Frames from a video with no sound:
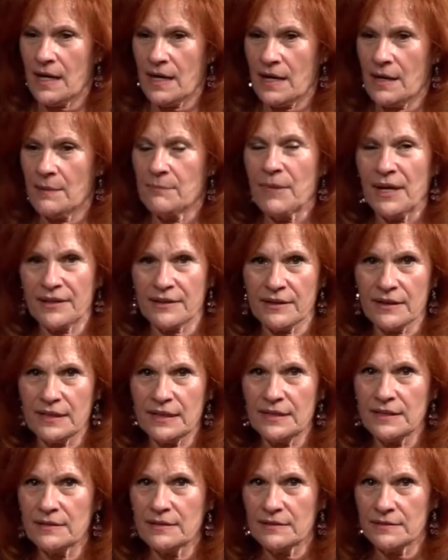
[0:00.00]

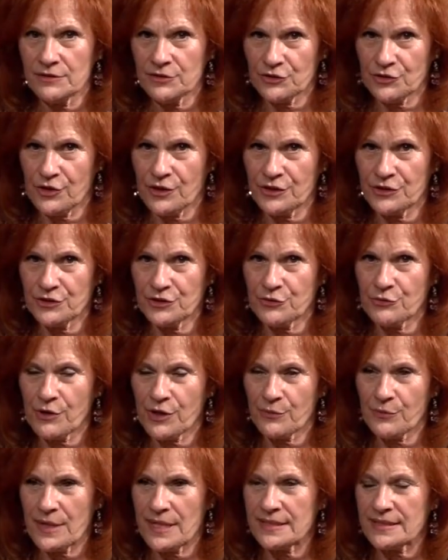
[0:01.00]
monthly charge to our
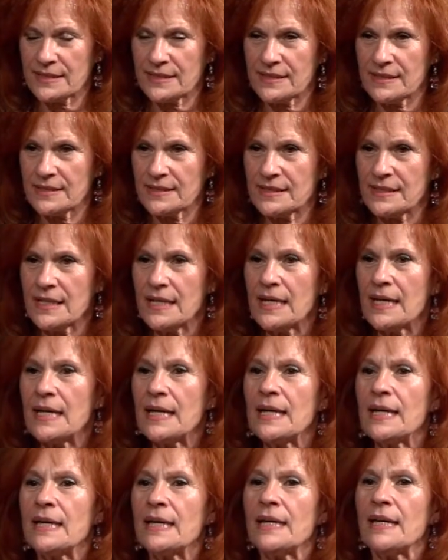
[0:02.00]
residents.
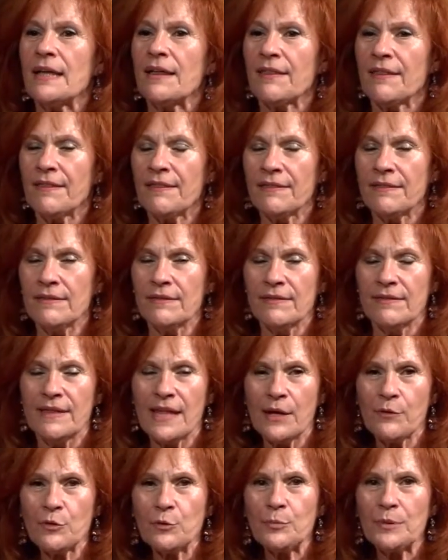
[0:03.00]

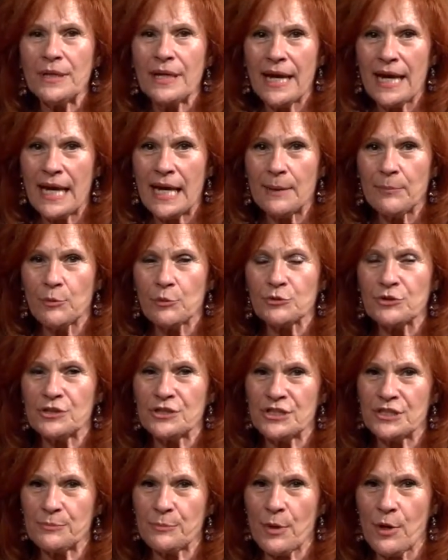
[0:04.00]
They would be able to
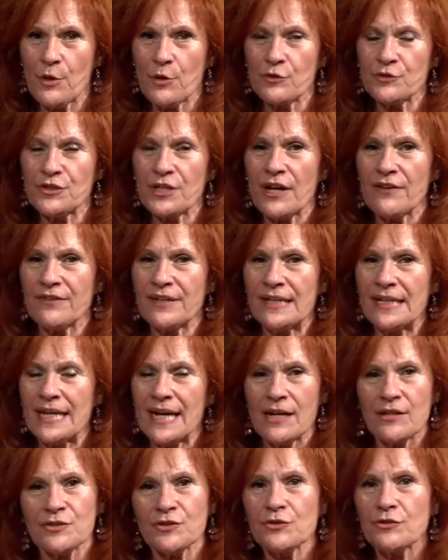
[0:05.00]
dispose of any
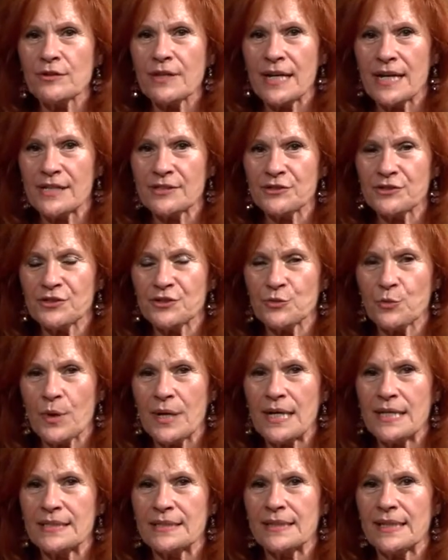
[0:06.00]
household hazardous
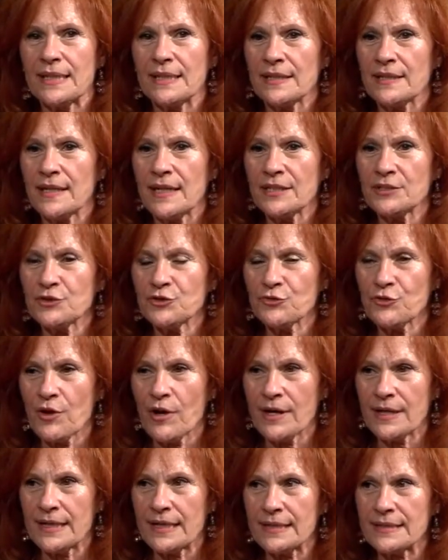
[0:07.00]
waste and
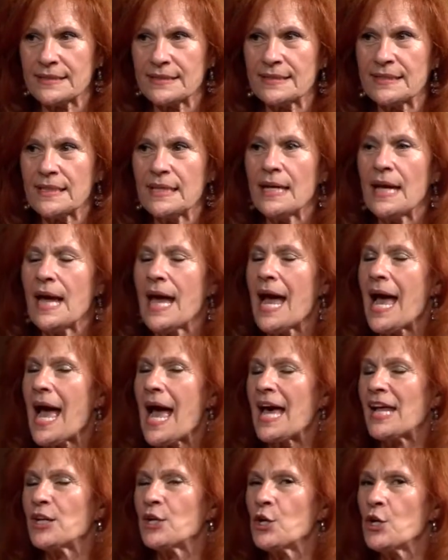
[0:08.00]
electronics
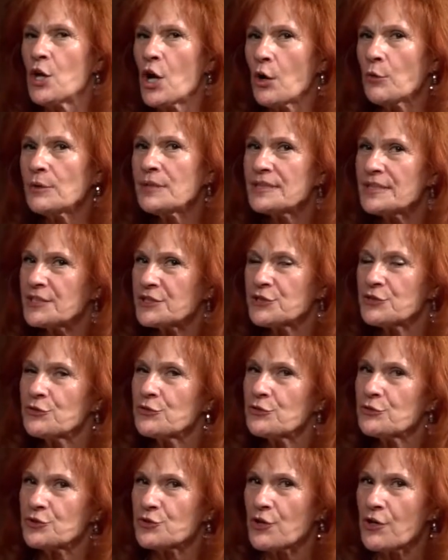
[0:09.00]
at no
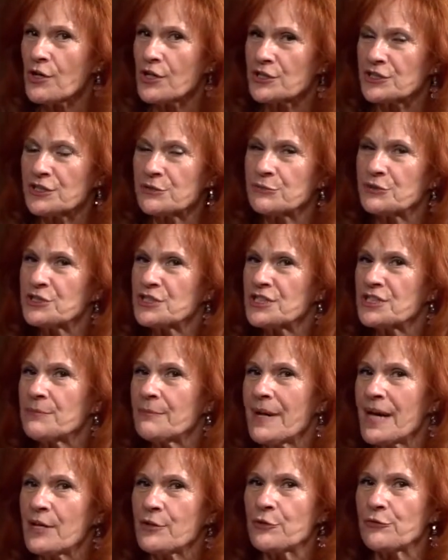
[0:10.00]
additional charge. It was just a
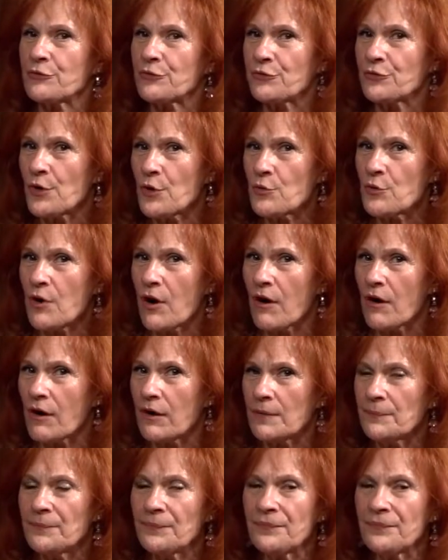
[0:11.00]
matter of a phone call.